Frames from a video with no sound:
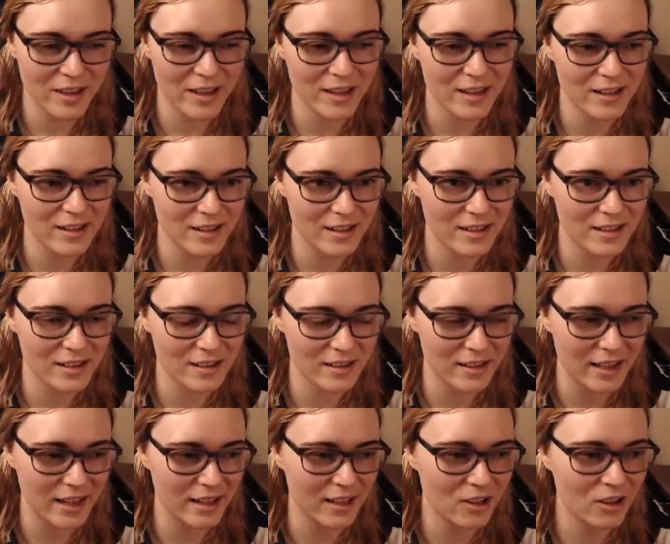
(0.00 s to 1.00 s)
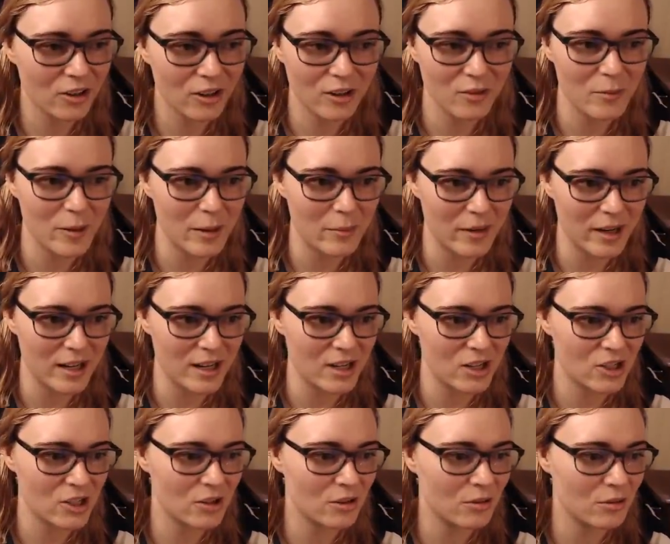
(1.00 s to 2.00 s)
things that could have been my
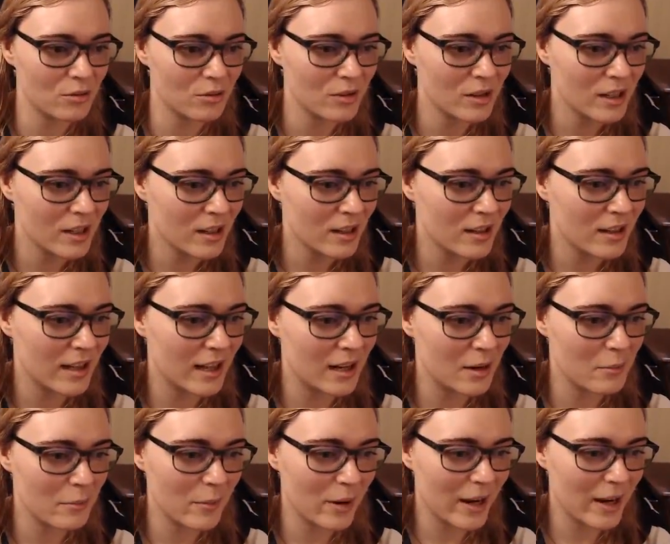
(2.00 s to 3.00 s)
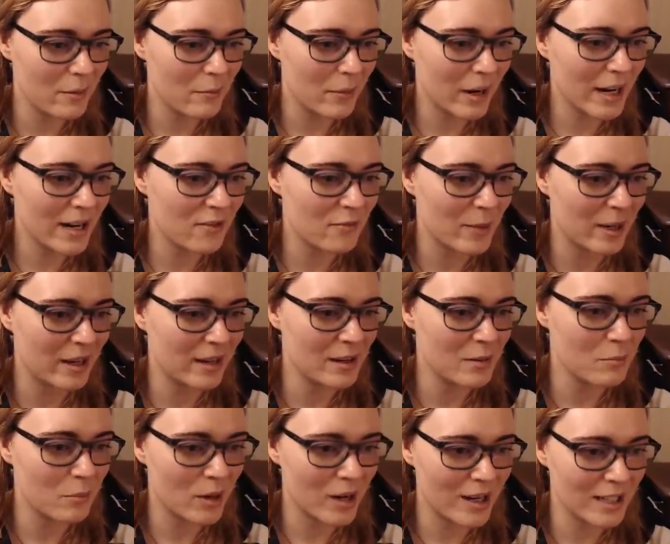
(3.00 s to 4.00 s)
issue, and it might have been
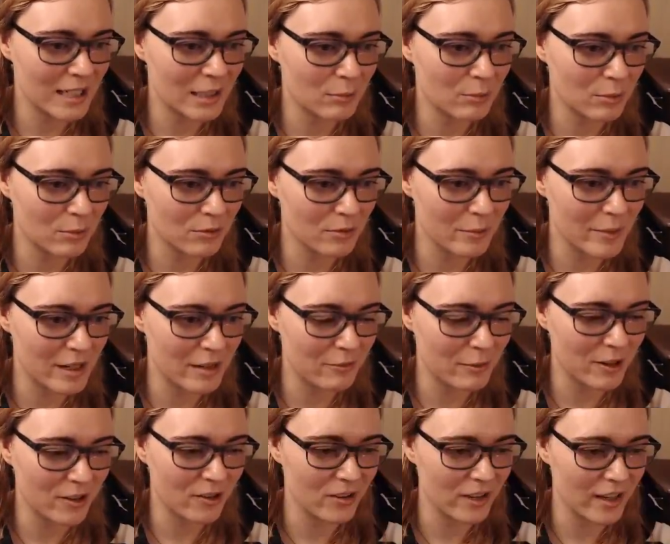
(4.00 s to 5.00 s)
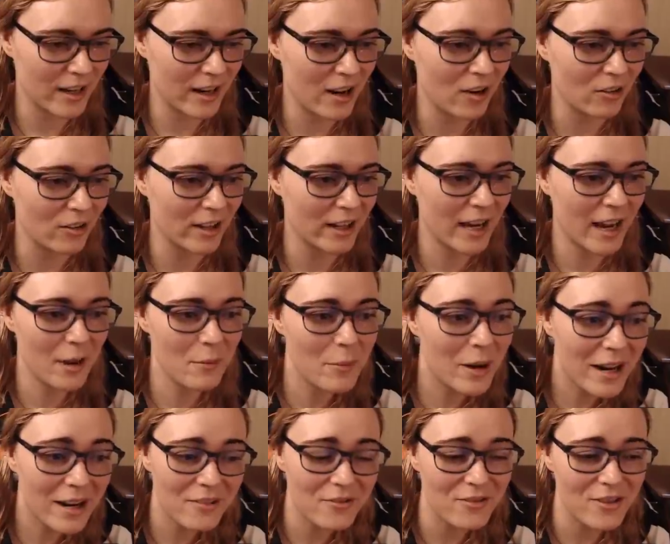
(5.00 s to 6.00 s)
impossible for me to figure that out. Like, I
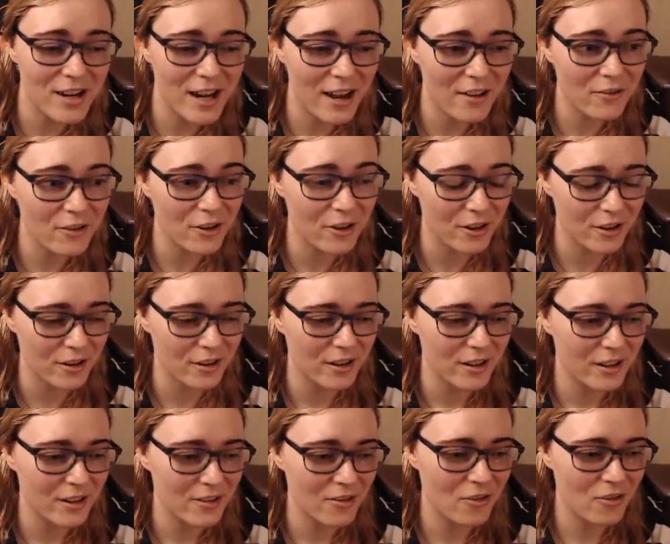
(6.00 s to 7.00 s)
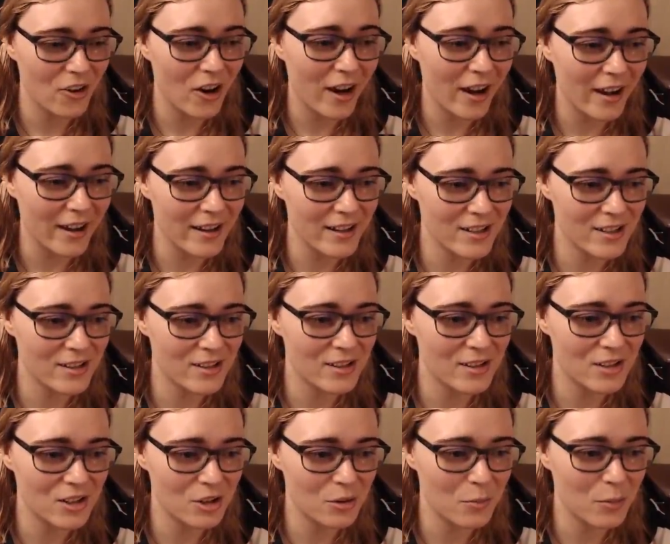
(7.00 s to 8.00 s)
might have never thought
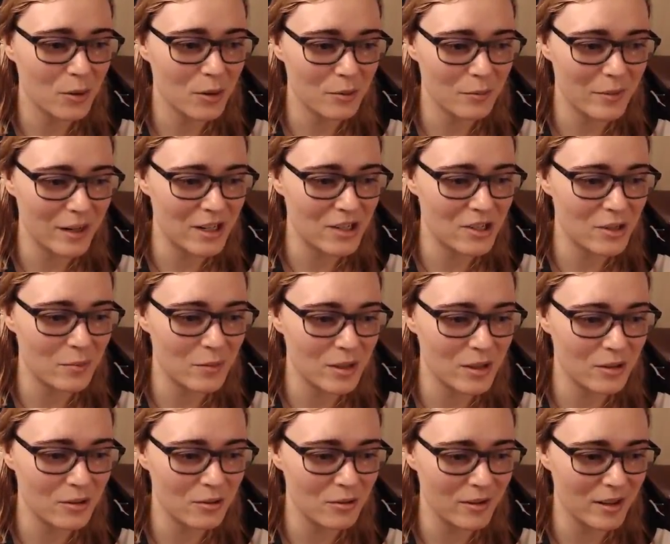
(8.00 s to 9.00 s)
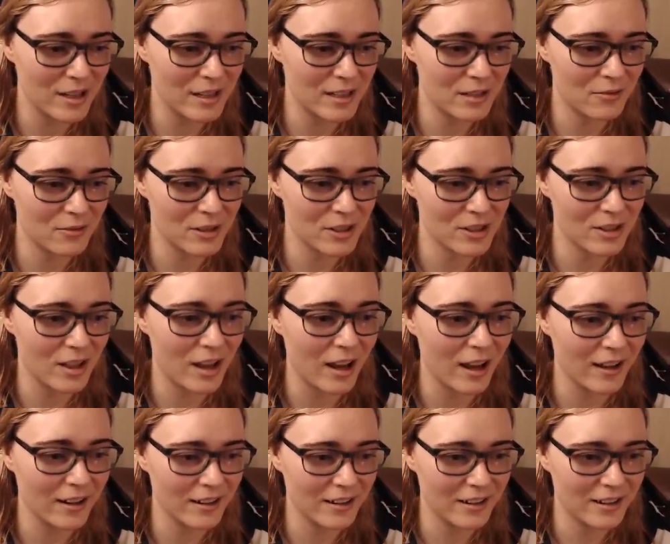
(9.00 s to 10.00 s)
to put my GPU in a different
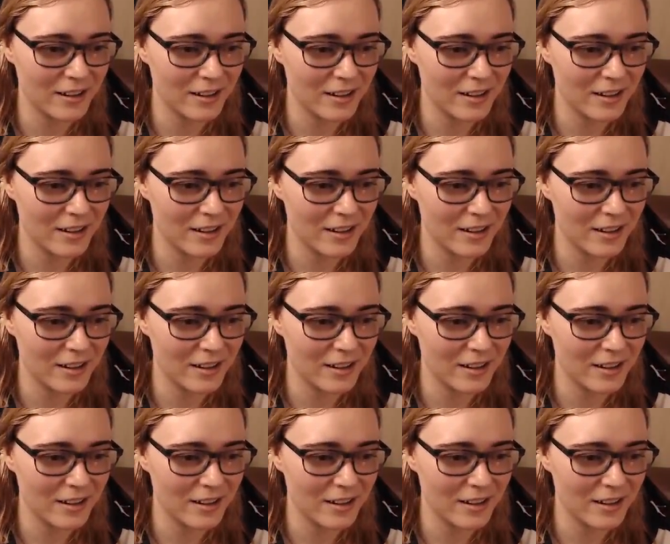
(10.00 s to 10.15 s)
slot